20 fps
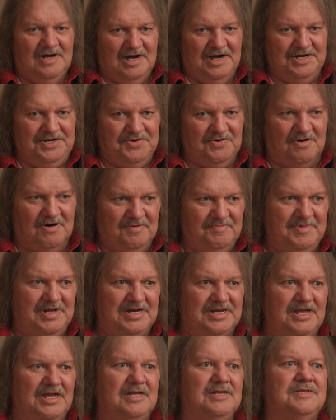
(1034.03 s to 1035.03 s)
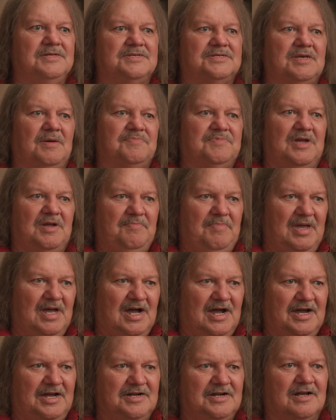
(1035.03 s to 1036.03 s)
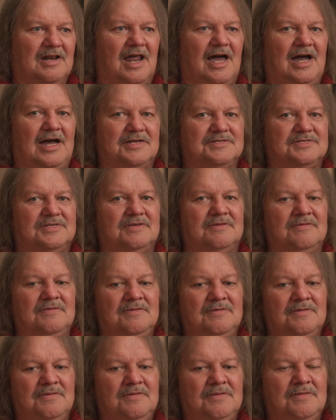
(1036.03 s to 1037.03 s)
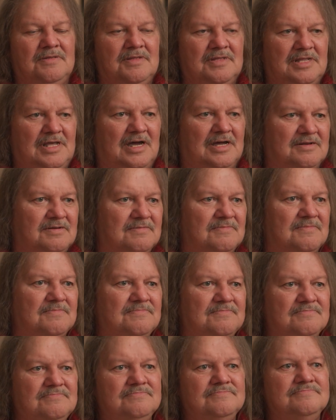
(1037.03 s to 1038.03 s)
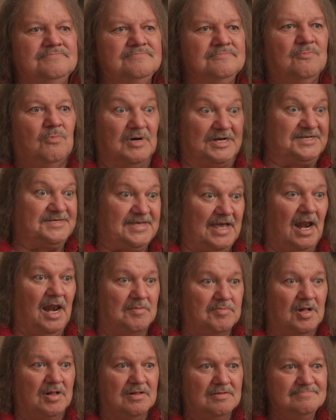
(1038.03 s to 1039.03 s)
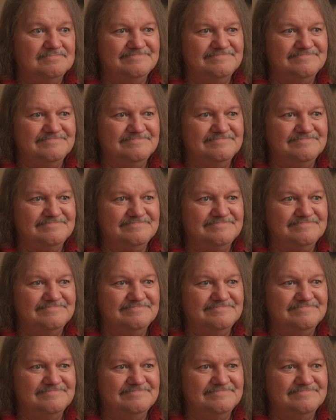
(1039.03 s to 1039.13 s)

adornment into something behind glass that was sellable.